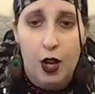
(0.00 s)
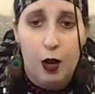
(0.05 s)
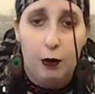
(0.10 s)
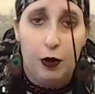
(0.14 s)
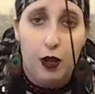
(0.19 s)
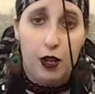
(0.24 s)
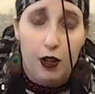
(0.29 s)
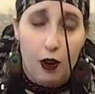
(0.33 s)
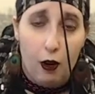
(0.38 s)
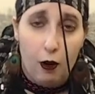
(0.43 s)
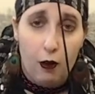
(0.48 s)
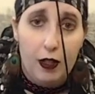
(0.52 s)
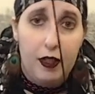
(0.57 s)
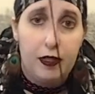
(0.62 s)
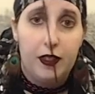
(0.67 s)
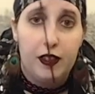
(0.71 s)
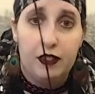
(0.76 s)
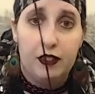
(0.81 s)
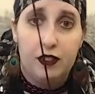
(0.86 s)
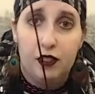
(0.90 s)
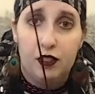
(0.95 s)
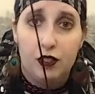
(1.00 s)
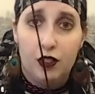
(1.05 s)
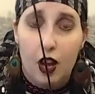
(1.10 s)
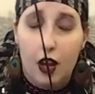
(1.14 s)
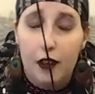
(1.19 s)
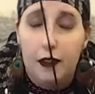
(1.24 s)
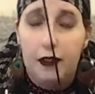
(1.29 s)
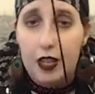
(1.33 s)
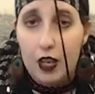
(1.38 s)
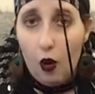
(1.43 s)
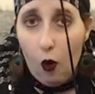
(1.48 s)
But know that this is
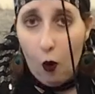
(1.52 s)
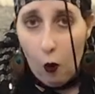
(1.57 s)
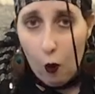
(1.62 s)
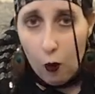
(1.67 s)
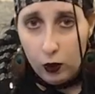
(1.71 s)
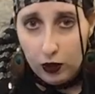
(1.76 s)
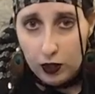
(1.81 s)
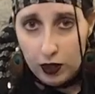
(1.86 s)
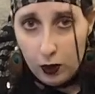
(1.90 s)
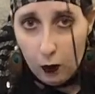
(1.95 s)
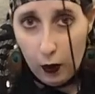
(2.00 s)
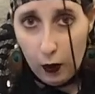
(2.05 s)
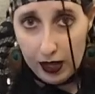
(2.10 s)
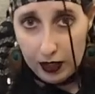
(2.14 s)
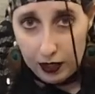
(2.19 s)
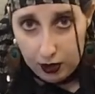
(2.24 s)
not the only way